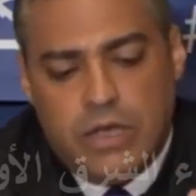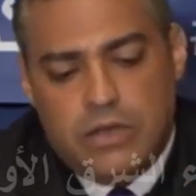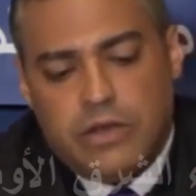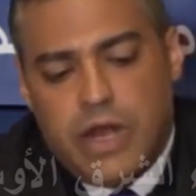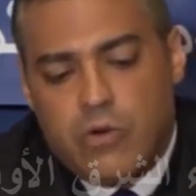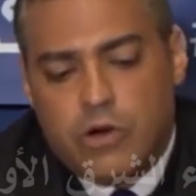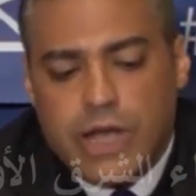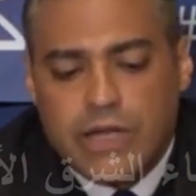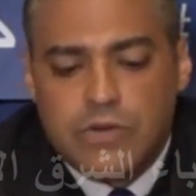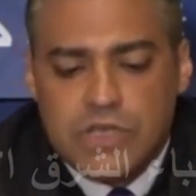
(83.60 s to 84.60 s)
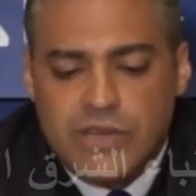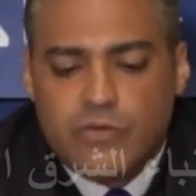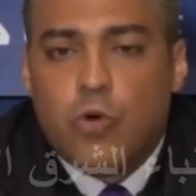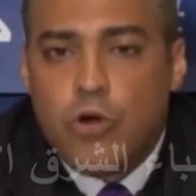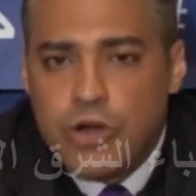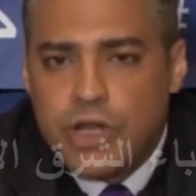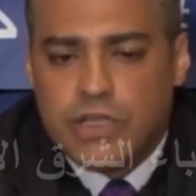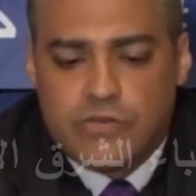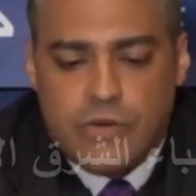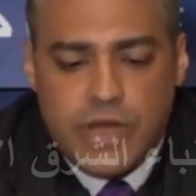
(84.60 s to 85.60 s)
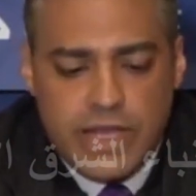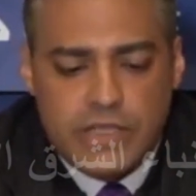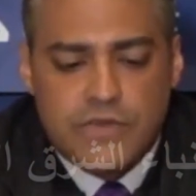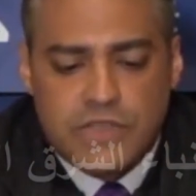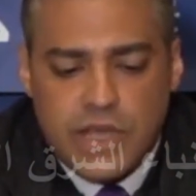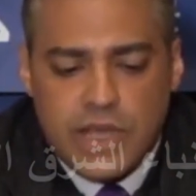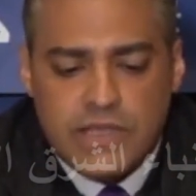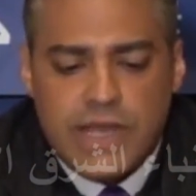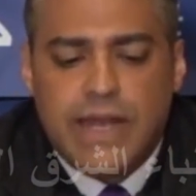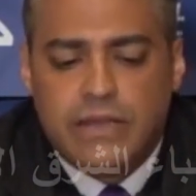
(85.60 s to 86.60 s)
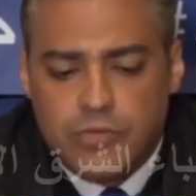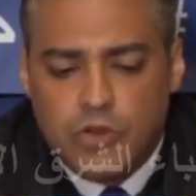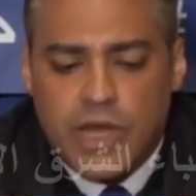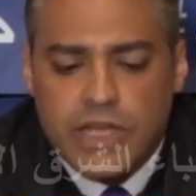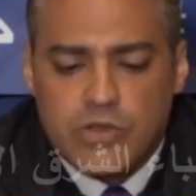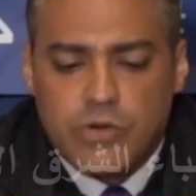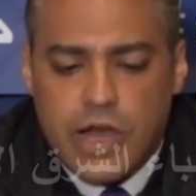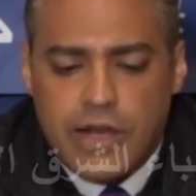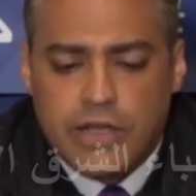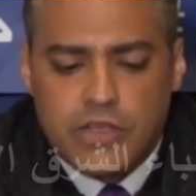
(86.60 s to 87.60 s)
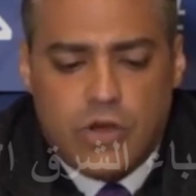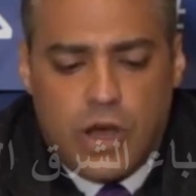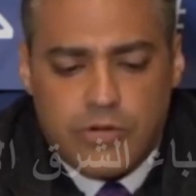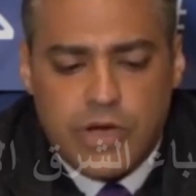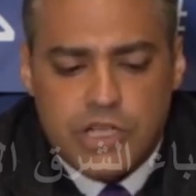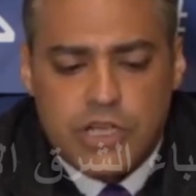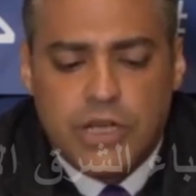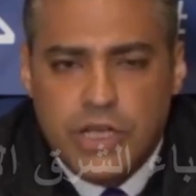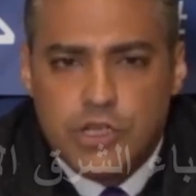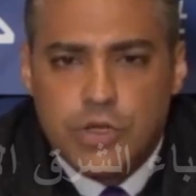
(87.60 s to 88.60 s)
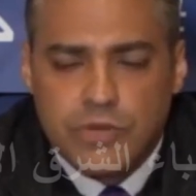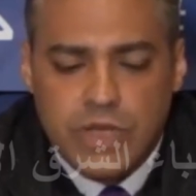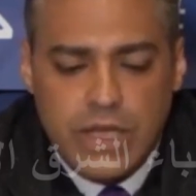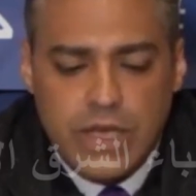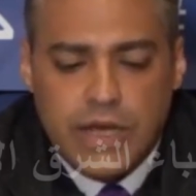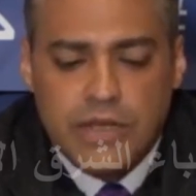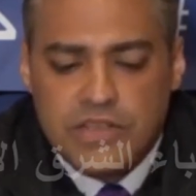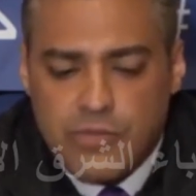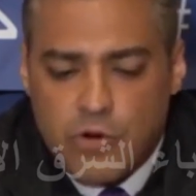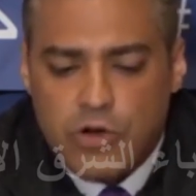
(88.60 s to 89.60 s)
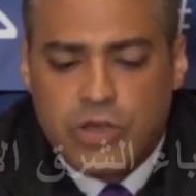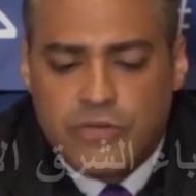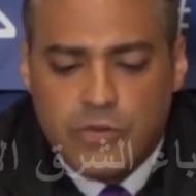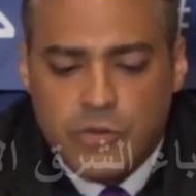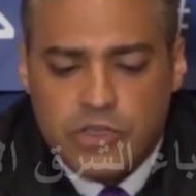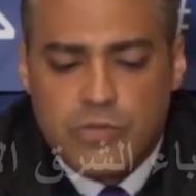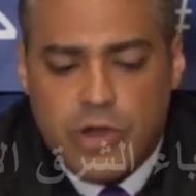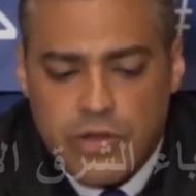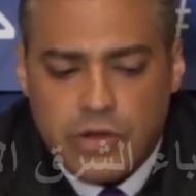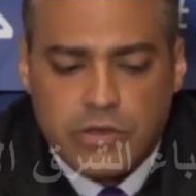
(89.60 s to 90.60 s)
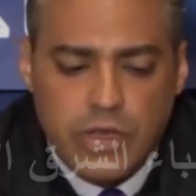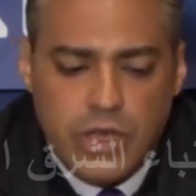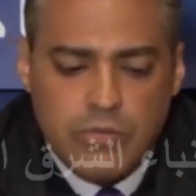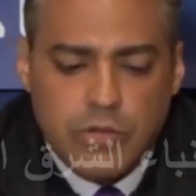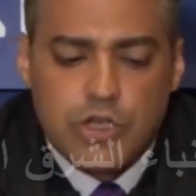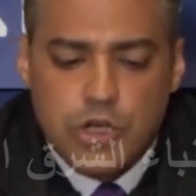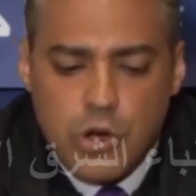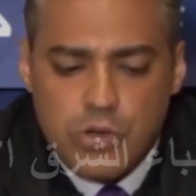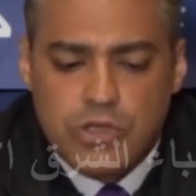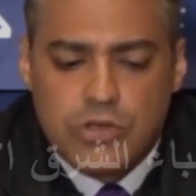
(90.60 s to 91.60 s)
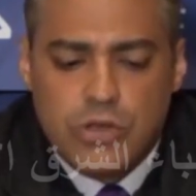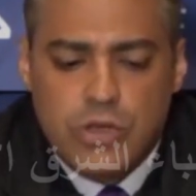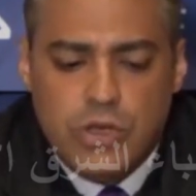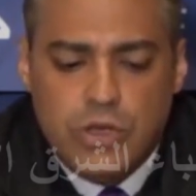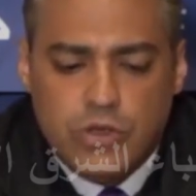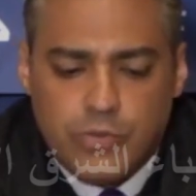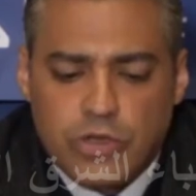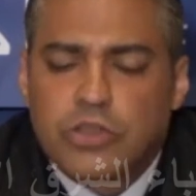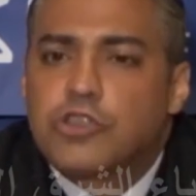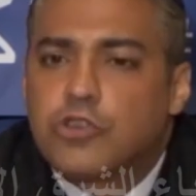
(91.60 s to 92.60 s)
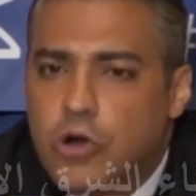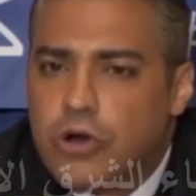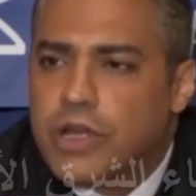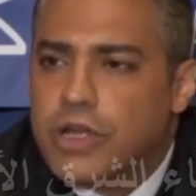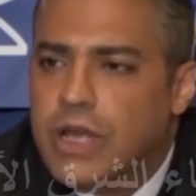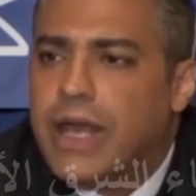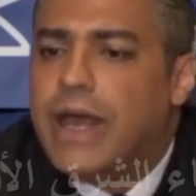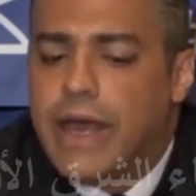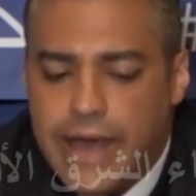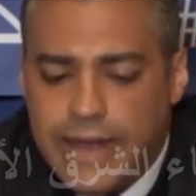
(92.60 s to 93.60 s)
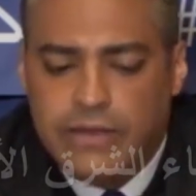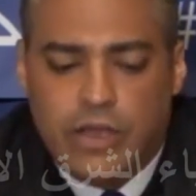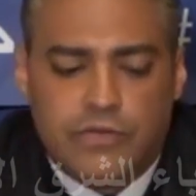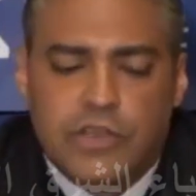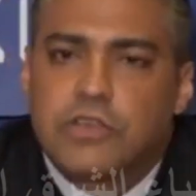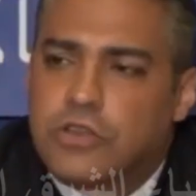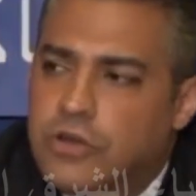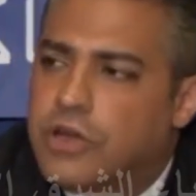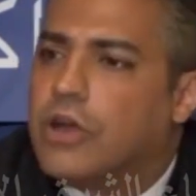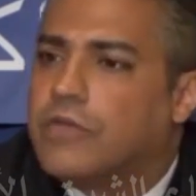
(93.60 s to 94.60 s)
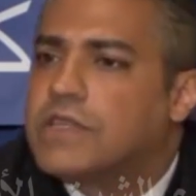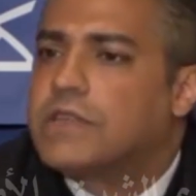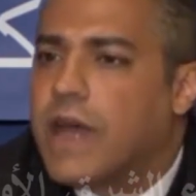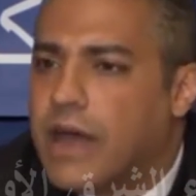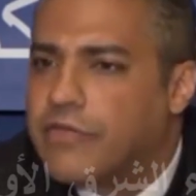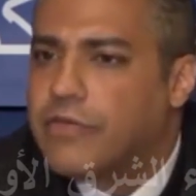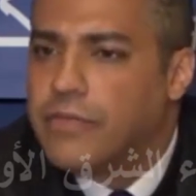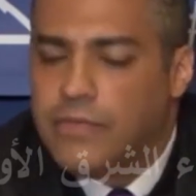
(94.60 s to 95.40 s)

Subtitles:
The network had received warnings from heads of states and diplomats regarding its operation in Egypt and its support of the Muslim Brotherhood, but chose to put the story ahead of the security of its staff.